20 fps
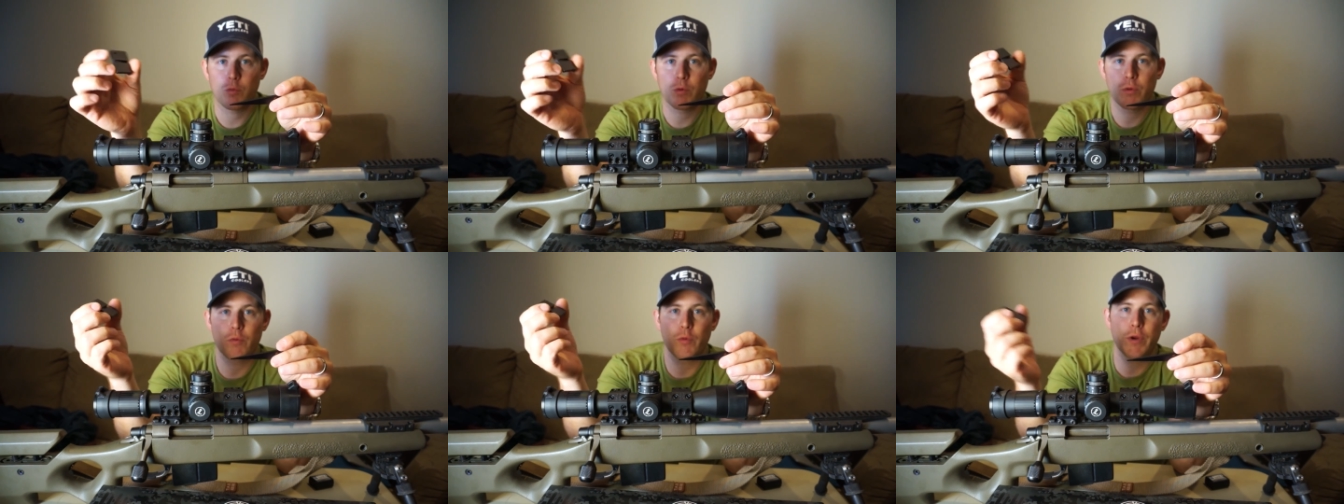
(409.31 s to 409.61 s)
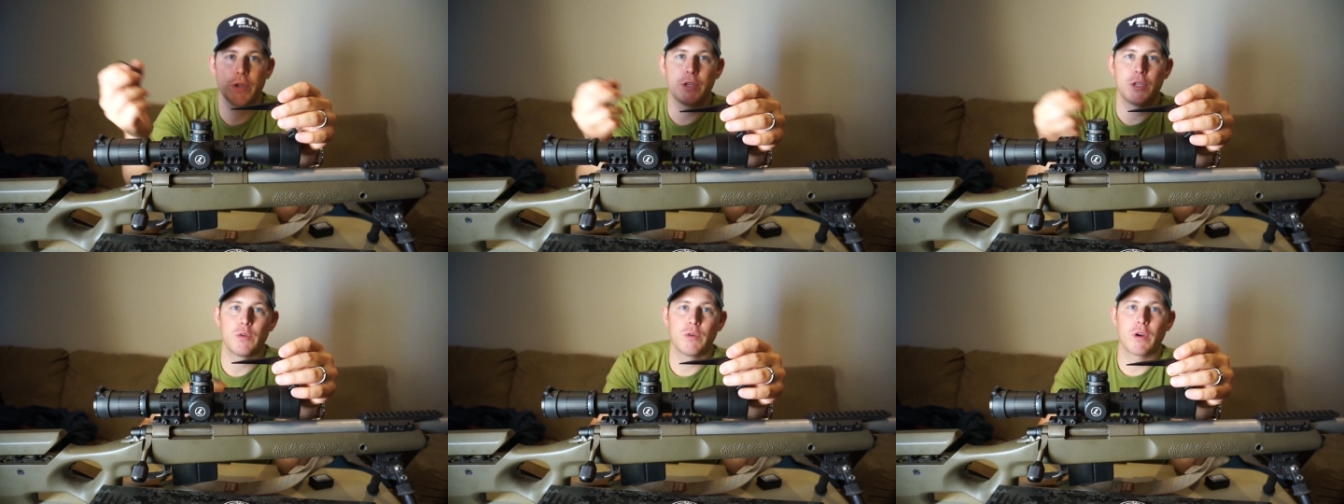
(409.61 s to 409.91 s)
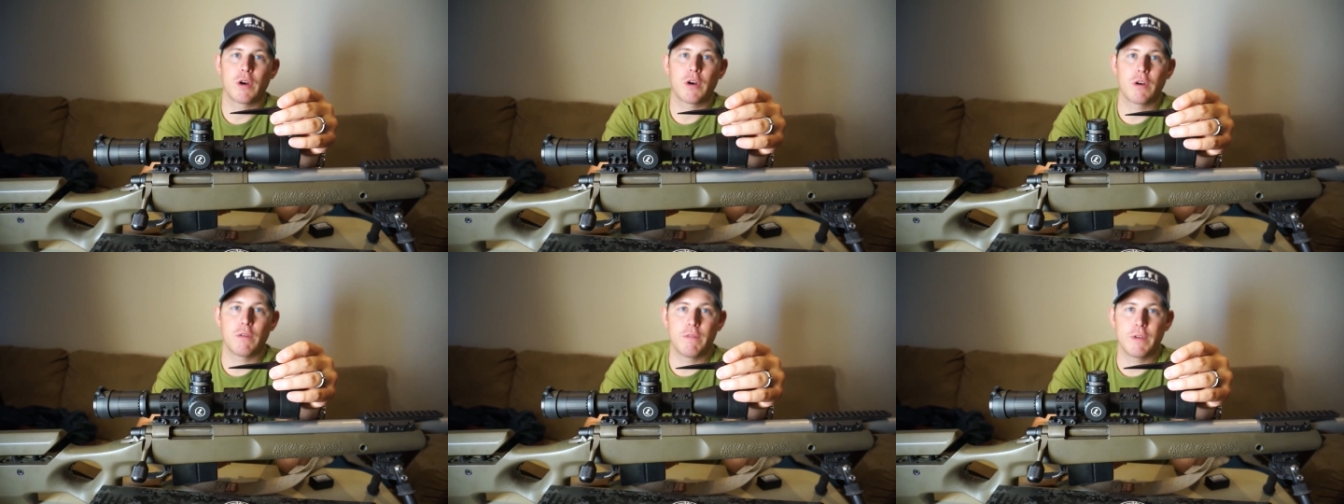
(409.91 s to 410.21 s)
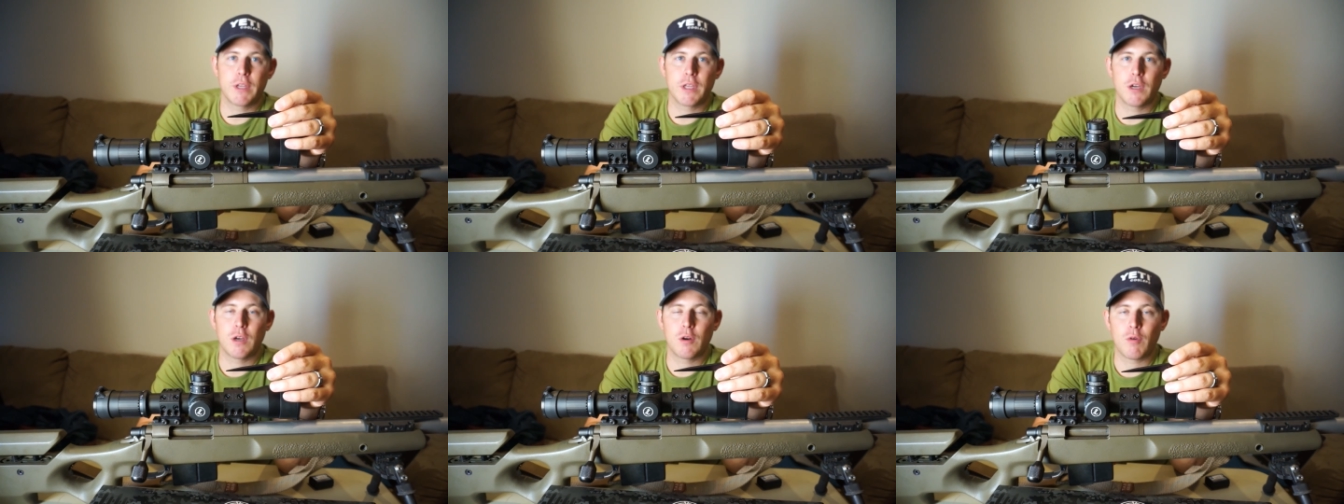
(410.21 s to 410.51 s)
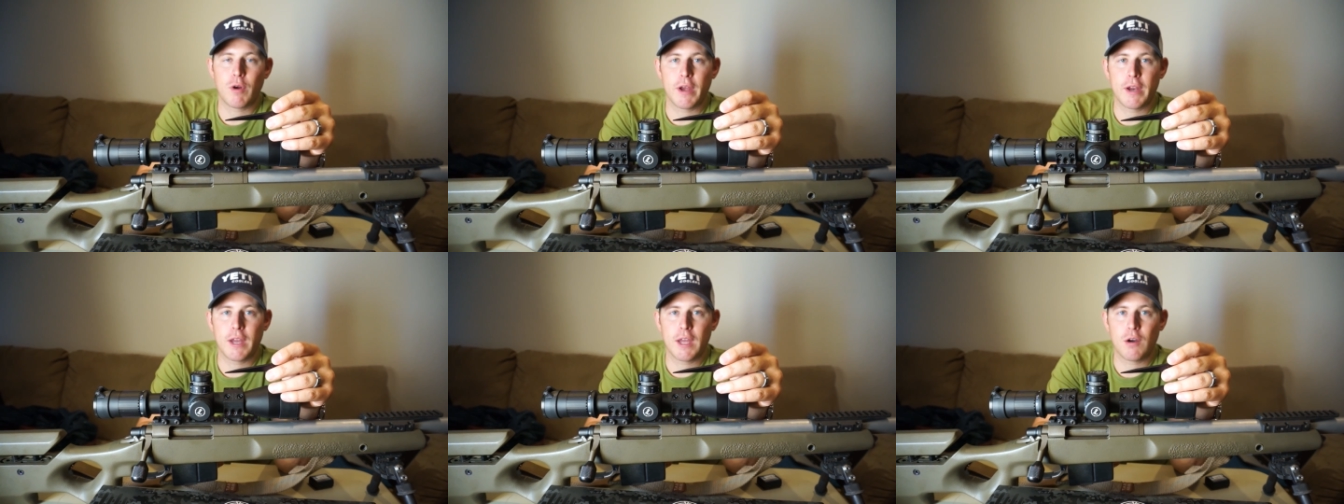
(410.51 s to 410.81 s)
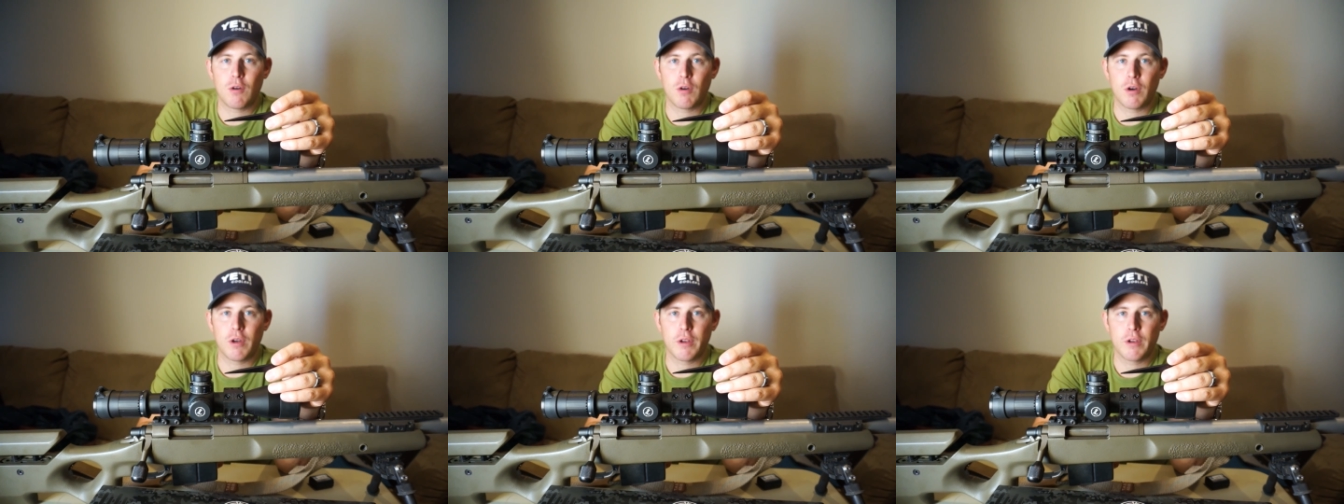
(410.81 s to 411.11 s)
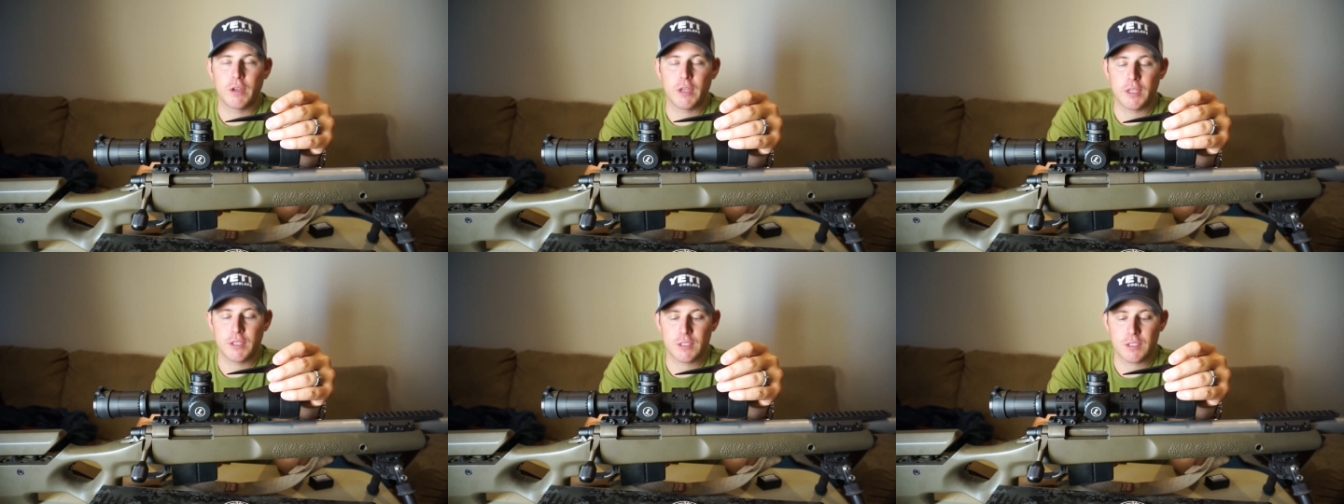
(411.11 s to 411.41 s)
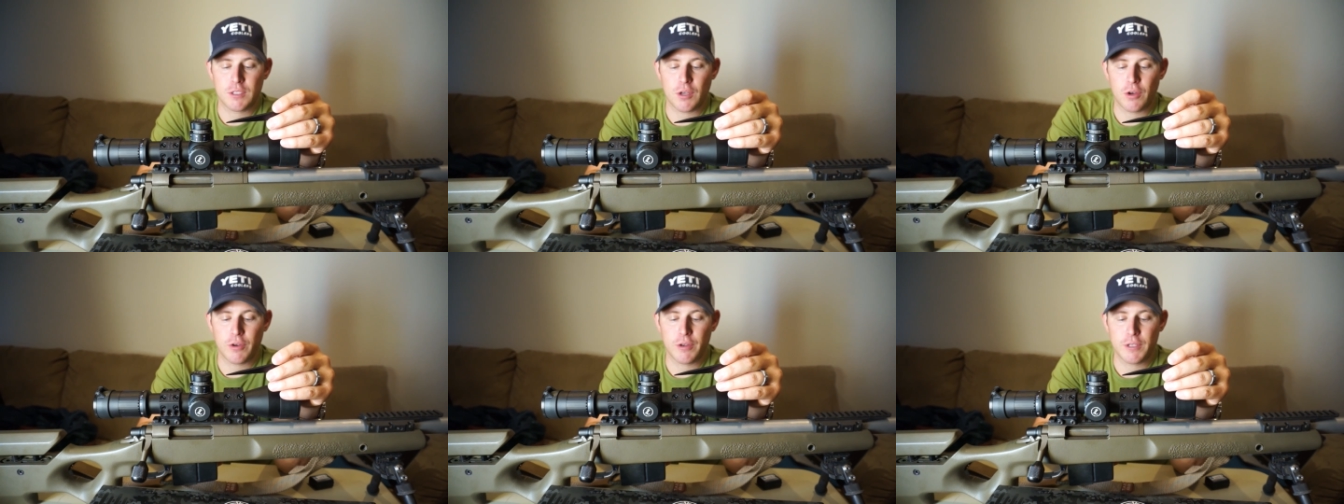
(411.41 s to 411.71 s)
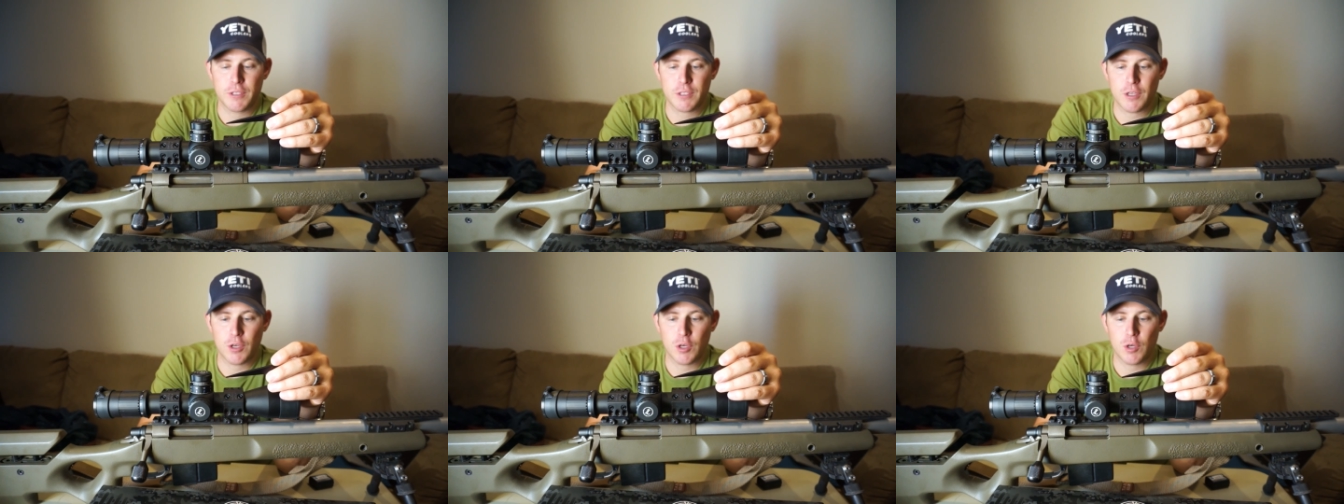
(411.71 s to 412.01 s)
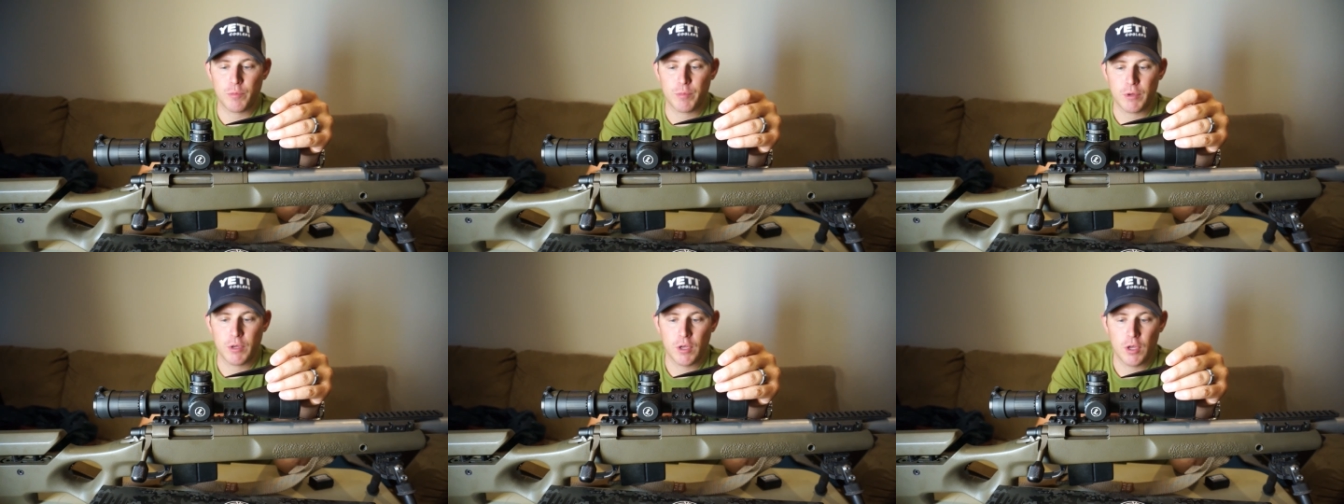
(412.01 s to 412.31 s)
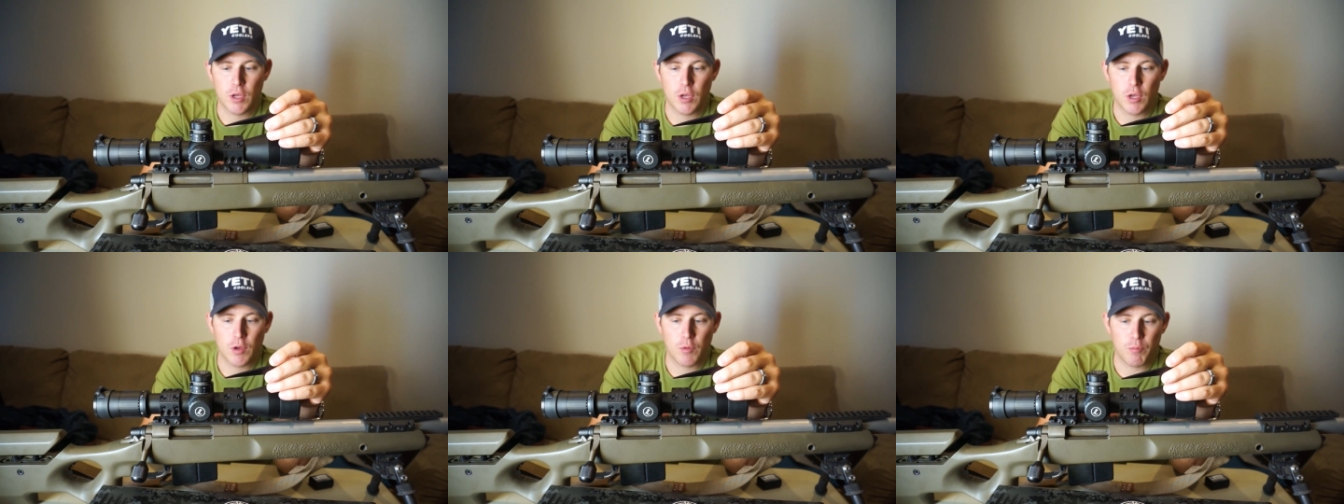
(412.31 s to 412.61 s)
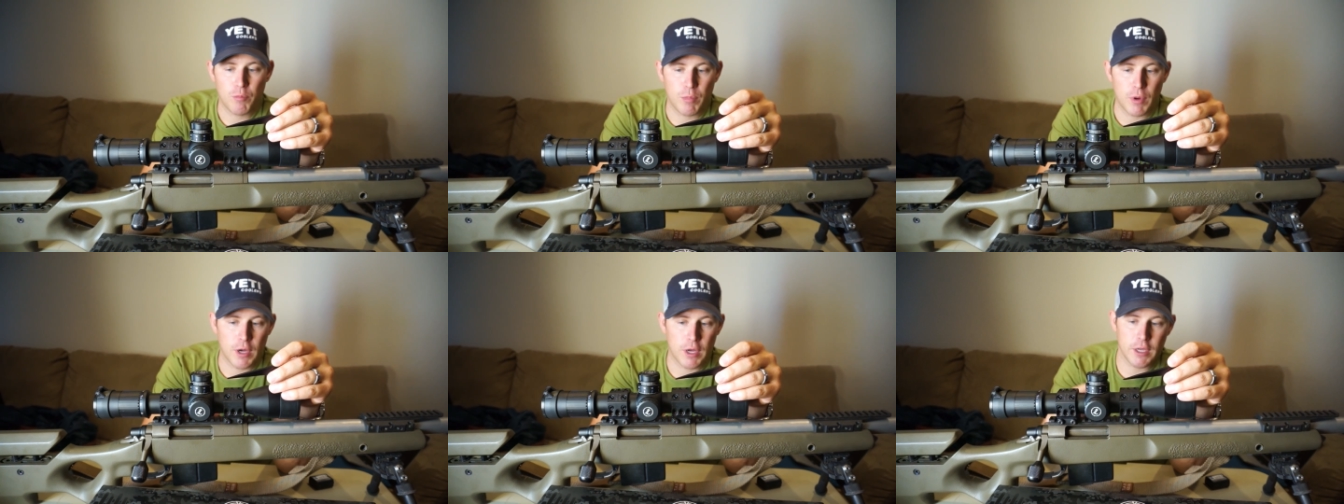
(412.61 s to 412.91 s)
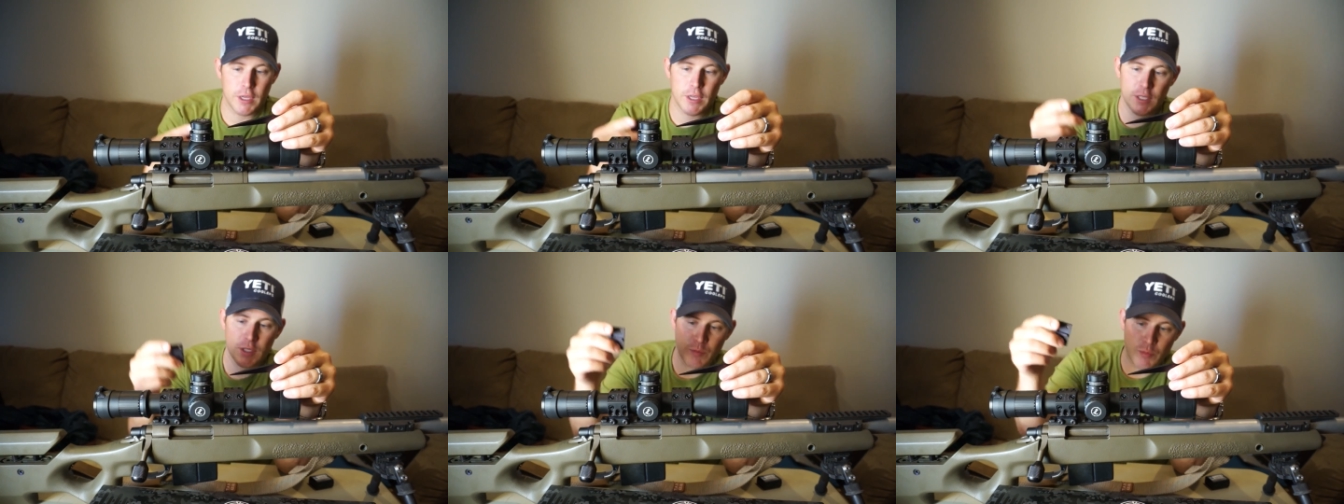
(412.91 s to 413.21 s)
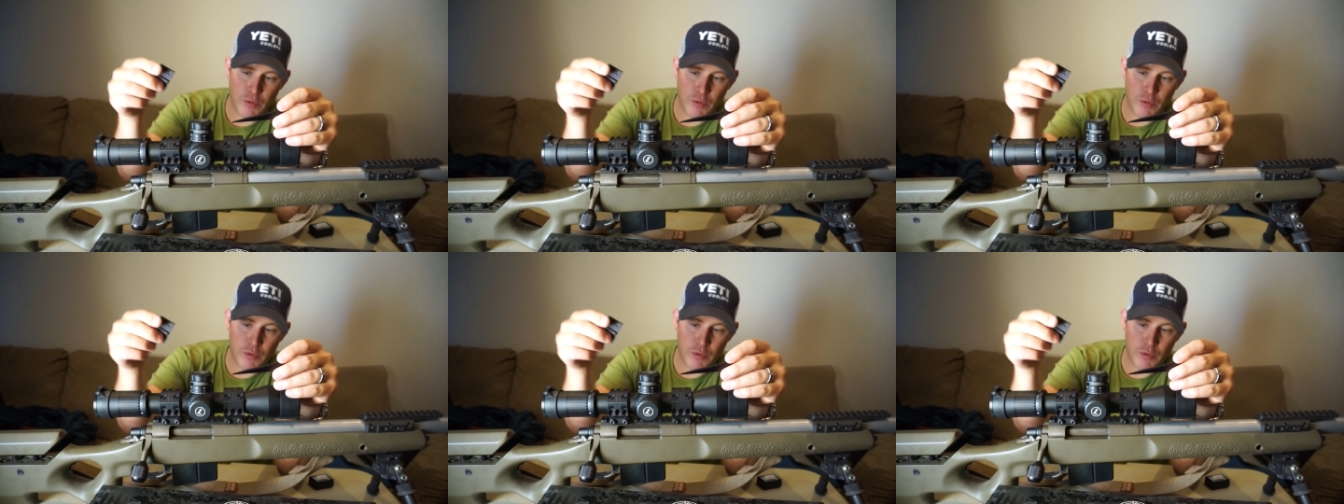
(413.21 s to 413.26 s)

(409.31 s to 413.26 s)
We're redoing our video right now on installing a scope, but it's